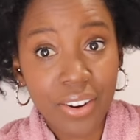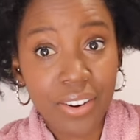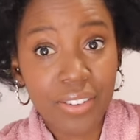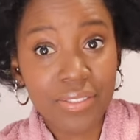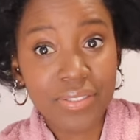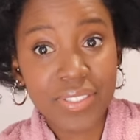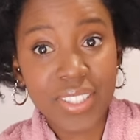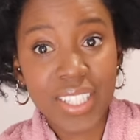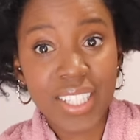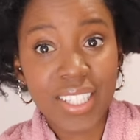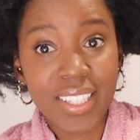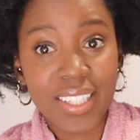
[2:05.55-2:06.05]

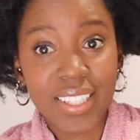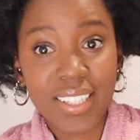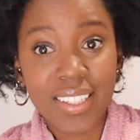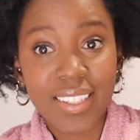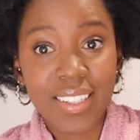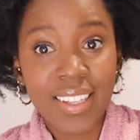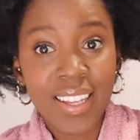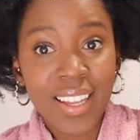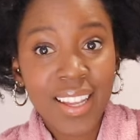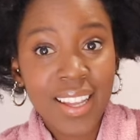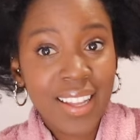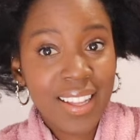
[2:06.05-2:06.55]
of
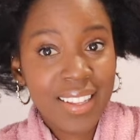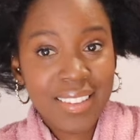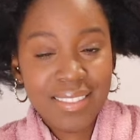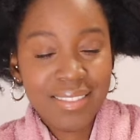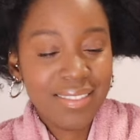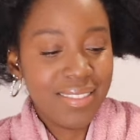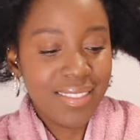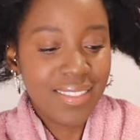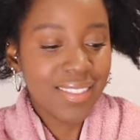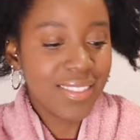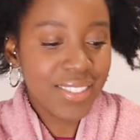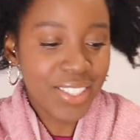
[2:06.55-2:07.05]
the,
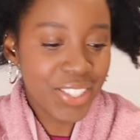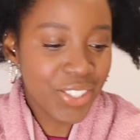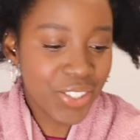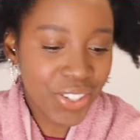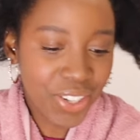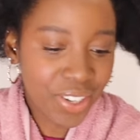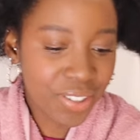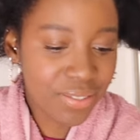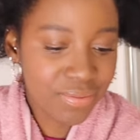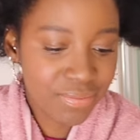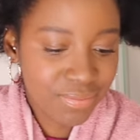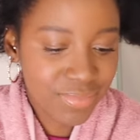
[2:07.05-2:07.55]

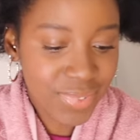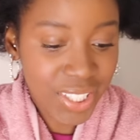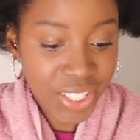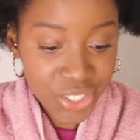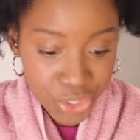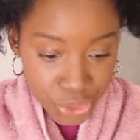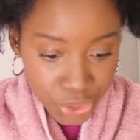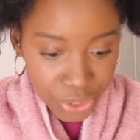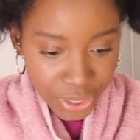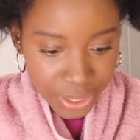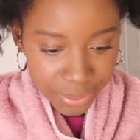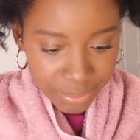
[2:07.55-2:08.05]
the
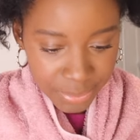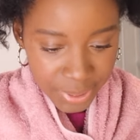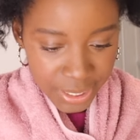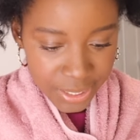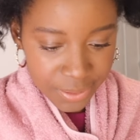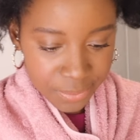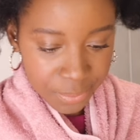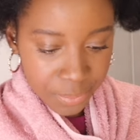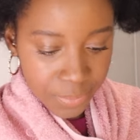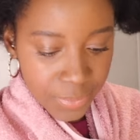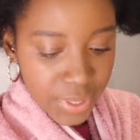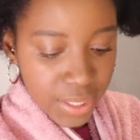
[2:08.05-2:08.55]

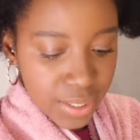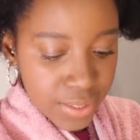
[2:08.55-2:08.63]
treatment.